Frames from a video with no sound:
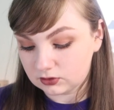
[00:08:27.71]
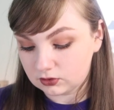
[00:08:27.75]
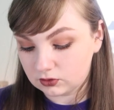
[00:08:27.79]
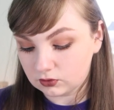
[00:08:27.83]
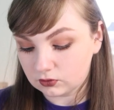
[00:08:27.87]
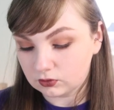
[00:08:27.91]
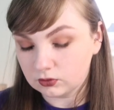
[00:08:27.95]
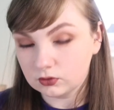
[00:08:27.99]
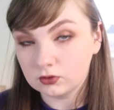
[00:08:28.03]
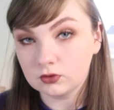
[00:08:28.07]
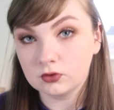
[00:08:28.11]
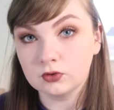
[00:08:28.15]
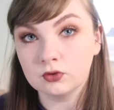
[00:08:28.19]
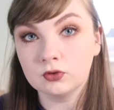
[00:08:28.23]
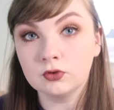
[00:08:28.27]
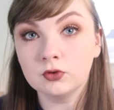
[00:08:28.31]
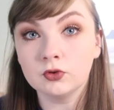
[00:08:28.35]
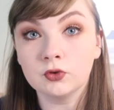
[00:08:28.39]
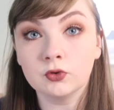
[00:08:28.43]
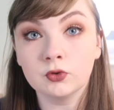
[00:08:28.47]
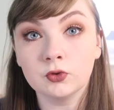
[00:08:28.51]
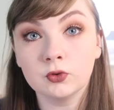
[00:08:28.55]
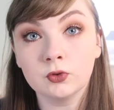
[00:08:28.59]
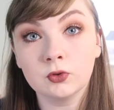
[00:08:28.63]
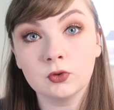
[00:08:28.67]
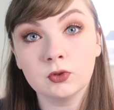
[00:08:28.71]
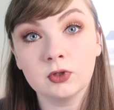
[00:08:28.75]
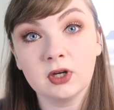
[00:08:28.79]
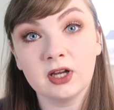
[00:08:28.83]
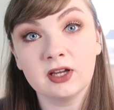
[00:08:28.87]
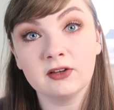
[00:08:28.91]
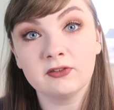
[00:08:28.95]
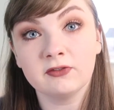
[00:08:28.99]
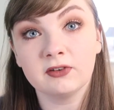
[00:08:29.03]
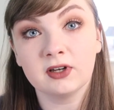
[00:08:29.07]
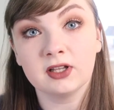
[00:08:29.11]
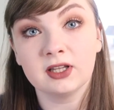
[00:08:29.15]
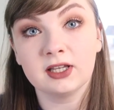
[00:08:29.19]
don't know
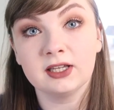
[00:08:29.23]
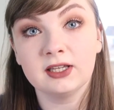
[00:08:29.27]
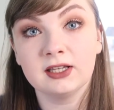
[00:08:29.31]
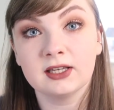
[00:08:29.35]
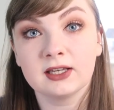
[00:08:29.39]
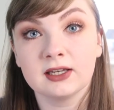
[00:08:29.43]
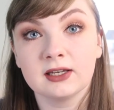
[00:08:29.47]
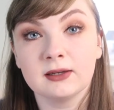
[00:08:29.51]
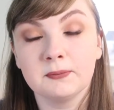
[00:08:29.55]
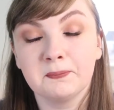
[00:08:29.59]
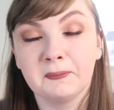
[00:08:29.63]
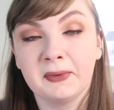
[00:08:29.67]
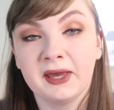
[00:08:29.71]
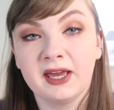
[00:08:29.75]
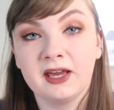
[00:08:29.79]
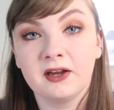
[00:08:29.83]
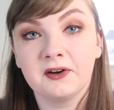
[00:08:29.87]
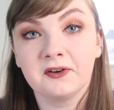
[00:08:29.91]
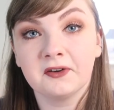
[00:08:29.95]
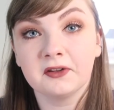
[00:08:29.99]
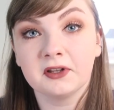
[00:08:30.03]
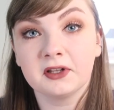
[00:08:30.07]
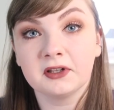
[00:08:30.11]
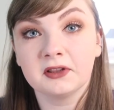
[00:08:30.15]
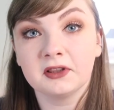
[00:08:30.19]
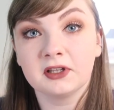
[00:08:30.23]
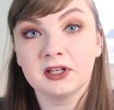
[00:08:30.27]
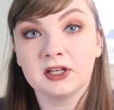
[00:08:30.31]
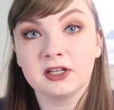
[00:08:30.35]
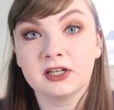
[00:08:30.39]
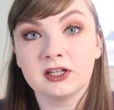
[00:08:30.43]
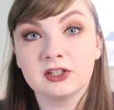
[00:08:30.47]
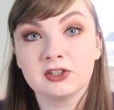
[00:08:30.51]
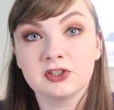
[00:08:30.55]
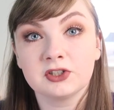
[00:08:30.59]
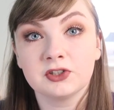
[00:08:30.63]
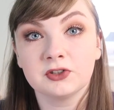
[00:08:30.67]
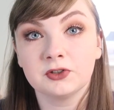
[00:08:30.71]
if I like it better than the
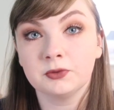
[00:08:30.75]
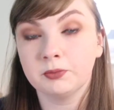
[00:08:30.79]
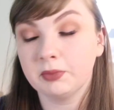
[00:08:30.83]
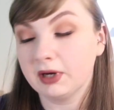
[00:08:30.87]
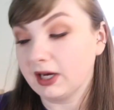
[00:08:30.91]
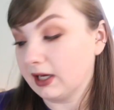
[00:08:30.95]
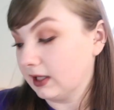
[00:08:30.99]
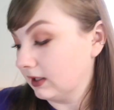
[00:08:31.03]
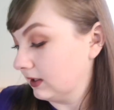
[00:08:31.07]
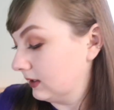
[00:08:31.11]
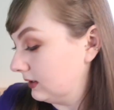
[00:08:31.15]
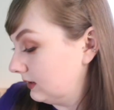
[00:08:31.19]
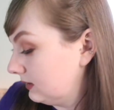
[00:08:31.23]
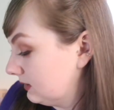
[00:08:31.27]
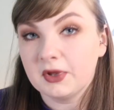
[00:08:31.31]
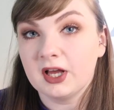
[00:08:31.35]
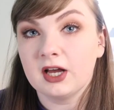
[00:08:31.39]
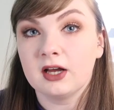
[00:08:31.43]
original palette.